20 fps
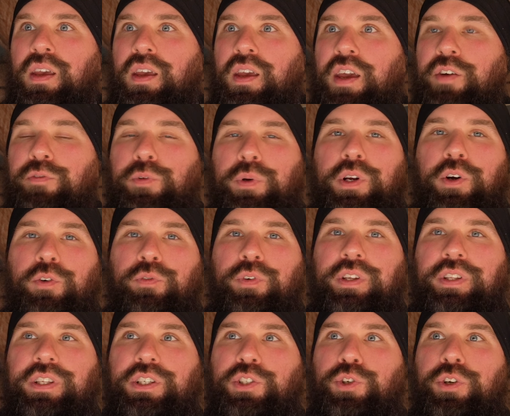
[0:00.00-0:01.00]
if we don't
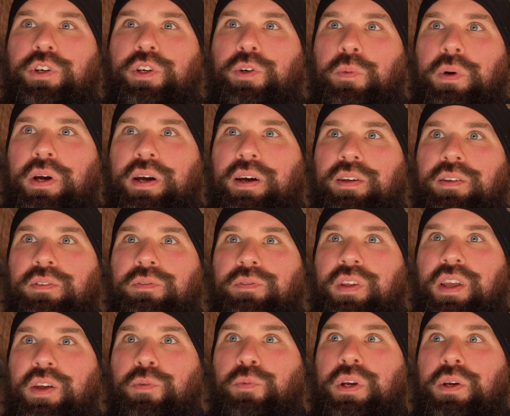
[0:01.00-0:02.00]
really treat it well
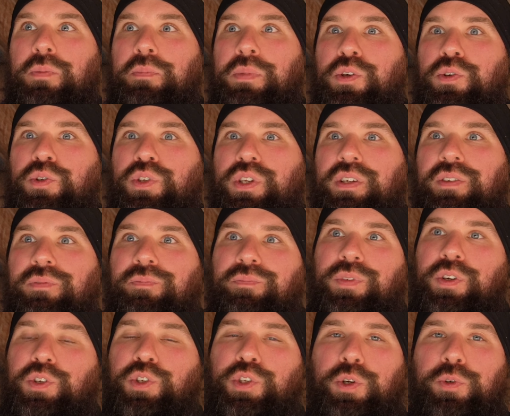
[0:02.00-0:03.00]
and we abuse it,
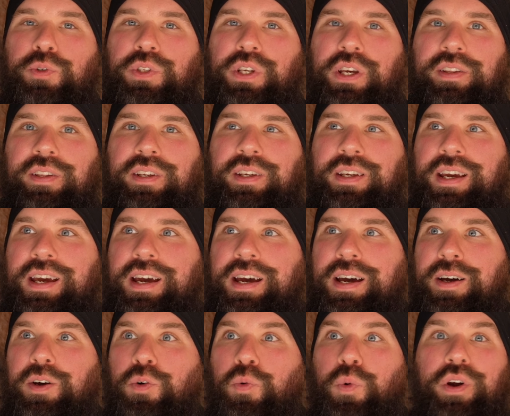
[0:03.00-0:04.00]
there's no telling
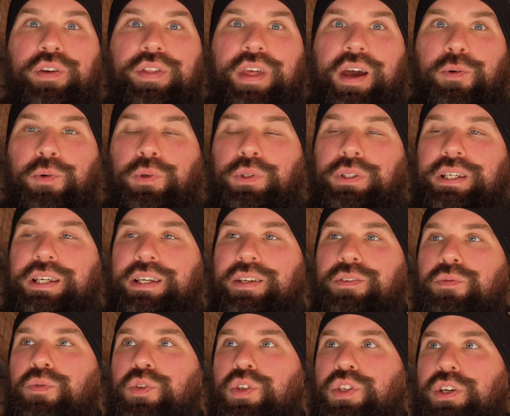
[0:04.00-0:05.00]
where that will lead.
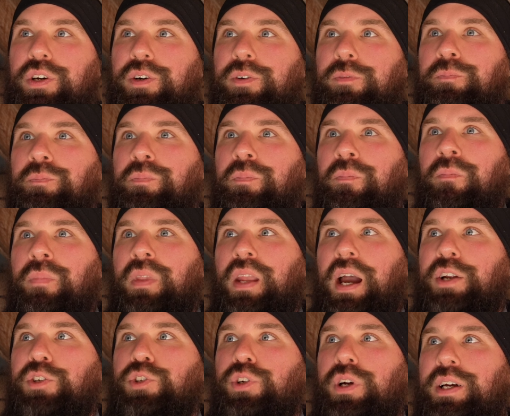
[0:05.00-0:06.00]
So
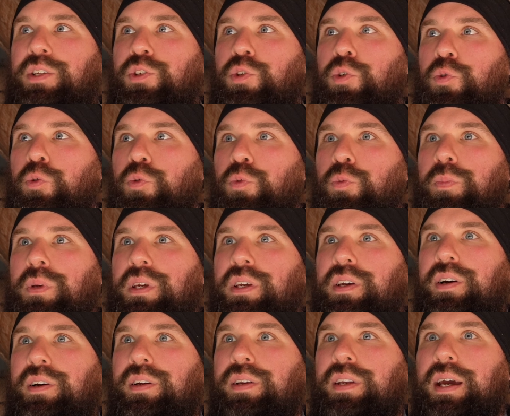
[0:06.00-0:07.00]
I try to be
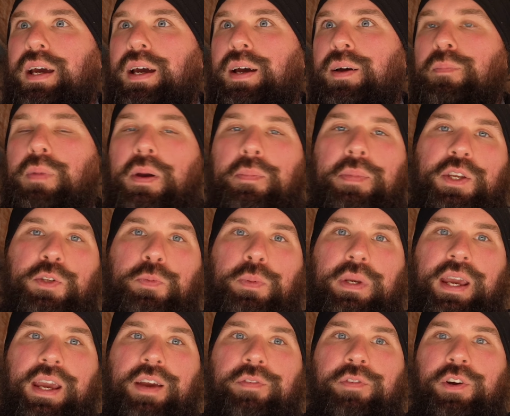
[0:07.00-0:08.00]
on my best
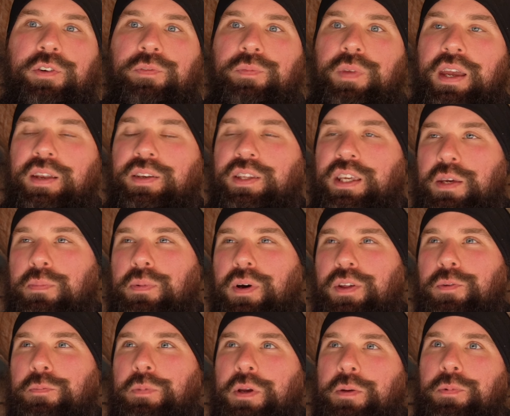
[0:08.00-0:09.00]
behavior and keep
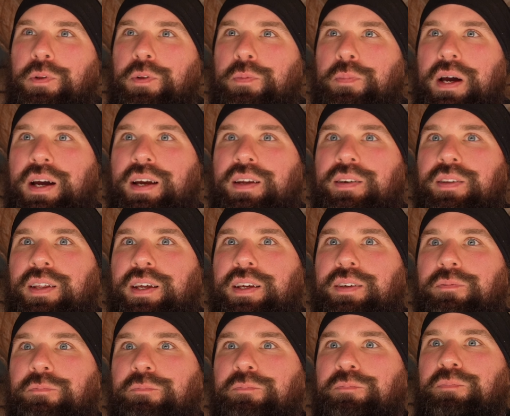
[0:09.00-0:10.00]
other people in mind. Like,
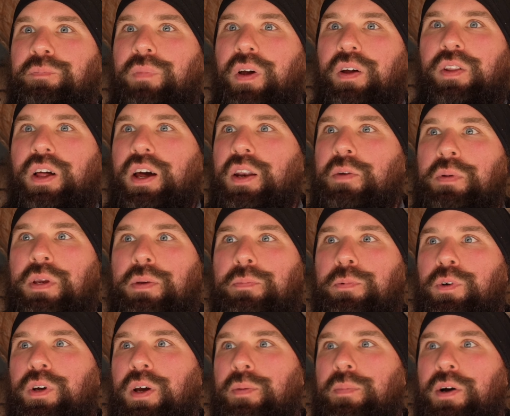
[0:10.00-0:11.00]
a lot of
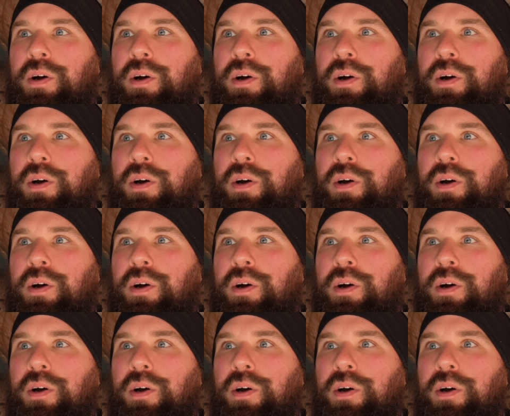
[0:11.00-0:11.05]
people come